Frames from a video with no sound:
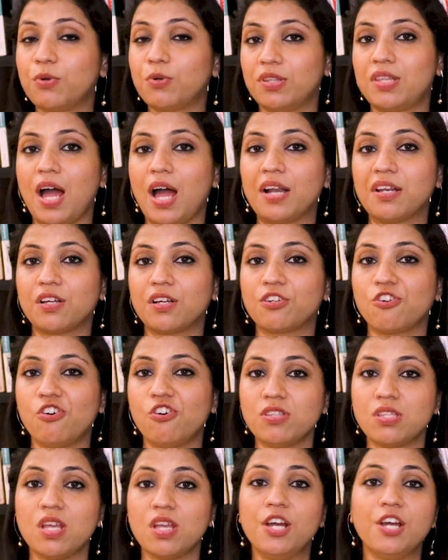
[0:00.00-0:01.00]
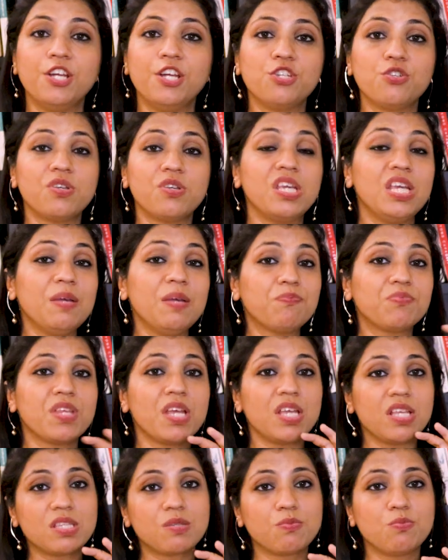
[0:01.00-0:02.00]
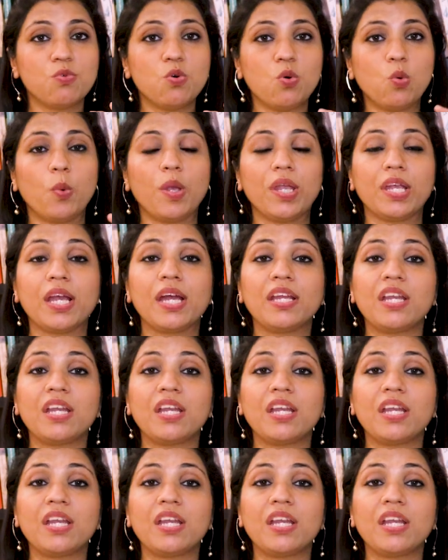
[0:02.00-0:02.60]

put that across to keep things moving,